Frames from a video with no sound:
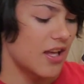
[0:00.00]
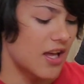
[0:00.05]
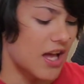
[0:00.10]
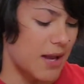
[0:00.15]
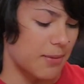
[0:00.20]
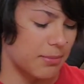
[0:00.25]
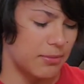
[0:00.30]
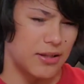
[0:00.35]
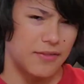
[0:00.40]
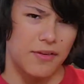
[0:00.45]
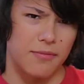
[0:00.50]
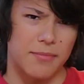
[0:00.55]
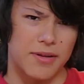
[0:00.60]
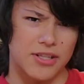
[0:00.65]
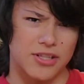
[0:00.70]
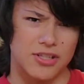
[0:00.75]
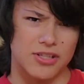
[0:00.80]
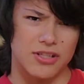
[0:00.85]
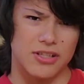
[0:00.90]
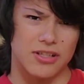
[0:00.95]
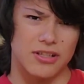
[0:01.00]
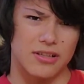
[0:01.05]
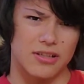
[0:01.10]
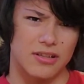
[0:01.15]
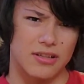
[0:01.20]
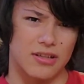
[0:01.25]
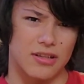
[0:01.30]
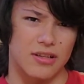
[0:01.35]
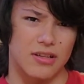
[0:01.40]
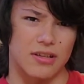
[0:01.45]
I believe I mentioned it
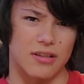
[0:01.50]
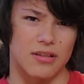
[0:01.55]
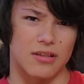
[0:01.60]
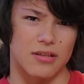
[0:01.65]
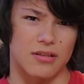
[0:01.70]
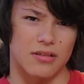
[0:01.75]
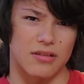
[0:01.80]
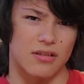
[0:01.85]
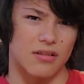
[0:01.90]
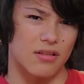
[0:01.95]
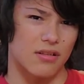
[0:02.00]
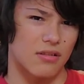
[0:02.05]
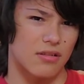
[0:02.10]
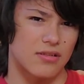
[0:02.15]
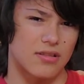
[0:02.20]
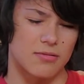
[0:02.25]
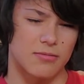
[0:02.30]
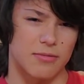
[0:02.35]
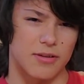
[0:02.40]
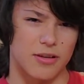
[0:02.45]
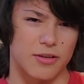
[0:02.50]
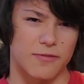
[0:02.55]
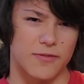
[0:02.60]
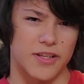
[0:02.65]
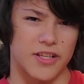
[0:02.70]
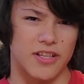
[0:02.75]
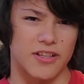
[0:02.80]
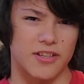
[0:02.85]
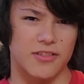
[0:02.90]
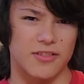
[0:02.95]
in some of my other
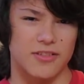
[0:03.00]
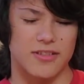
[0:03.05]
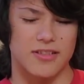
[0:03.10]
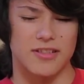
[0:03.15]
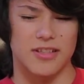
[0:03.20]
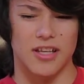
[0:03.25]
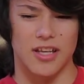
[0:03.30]
videos.